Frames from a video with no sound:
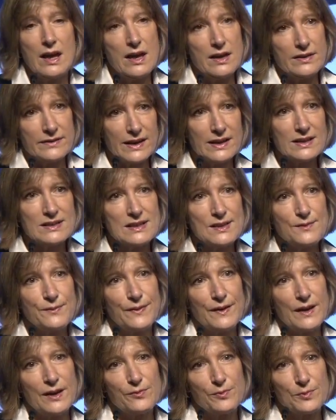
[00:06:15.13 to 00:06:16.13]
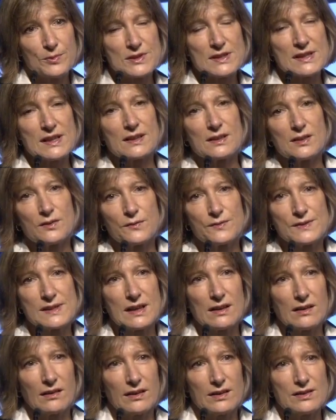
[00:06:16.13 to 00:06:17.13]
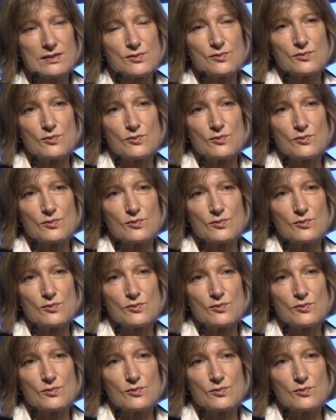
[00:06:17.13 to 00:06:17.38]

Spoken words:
95% of satellites